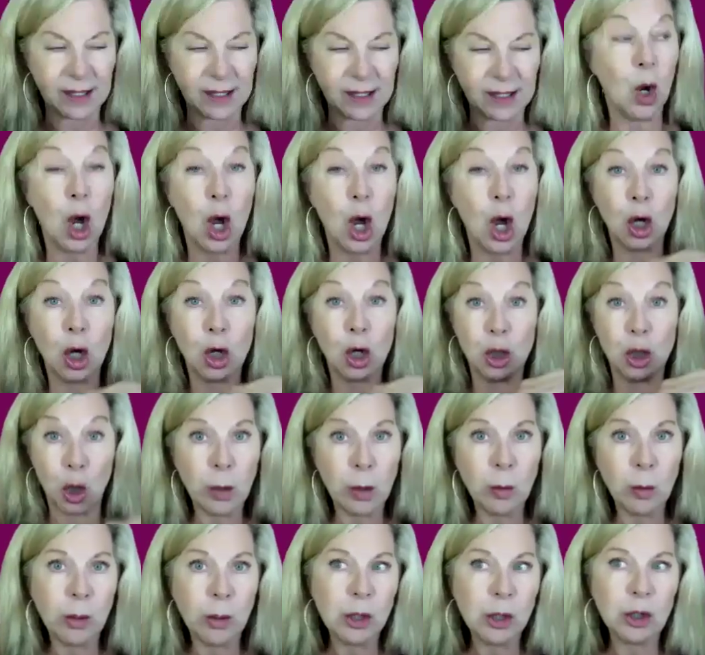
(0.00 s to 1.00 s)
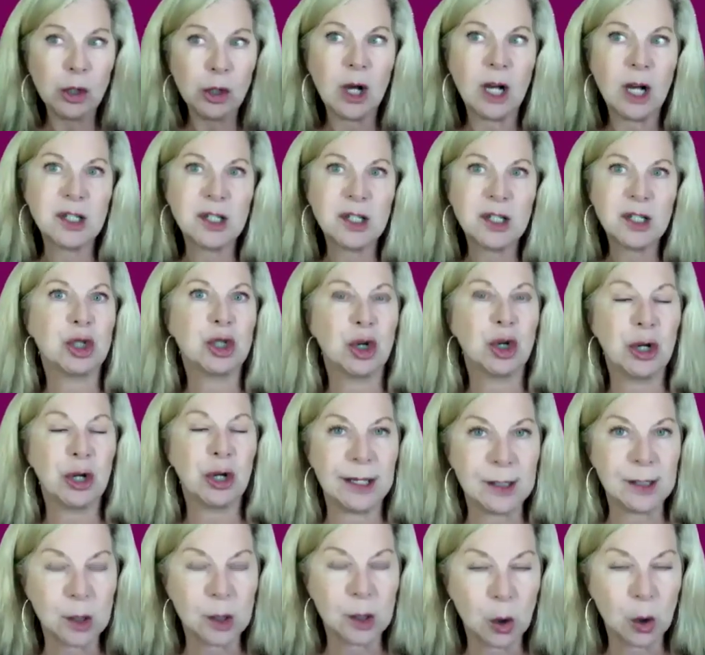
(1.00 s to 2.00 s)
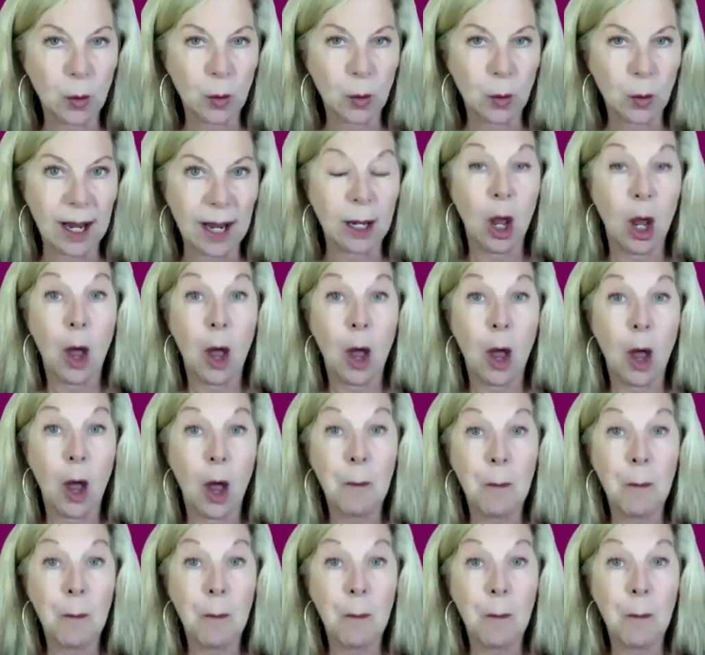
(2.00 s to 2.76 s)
So, knowing what your customer journey is great.